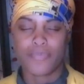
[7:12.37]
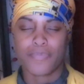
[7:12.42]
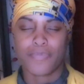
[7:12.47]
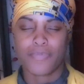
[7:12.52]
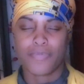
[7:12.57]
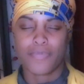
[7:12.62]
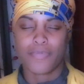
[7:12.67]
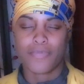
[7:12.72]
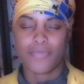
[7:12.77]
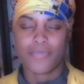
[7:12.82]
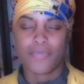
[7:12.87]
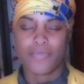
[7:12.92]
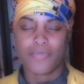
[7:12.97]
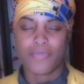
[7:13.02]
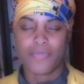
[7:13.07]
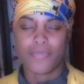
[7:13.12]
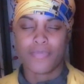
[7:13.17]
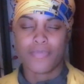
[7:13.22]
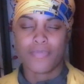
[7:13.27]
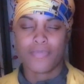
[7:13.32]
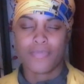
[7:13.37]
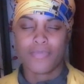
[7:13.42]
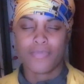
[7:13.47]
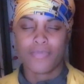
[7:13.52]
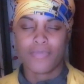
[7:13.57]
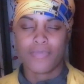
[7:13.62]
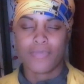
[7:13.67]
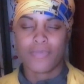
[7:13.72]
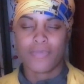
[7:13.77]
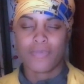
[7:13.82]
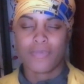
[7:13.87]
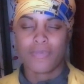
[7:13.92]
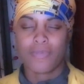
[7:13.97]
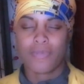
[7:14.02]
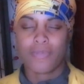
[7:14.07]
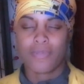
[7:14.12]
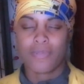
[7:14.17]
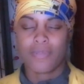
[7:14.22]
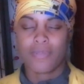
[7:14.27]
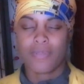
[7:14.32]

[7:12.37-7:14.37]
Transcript: [no speech]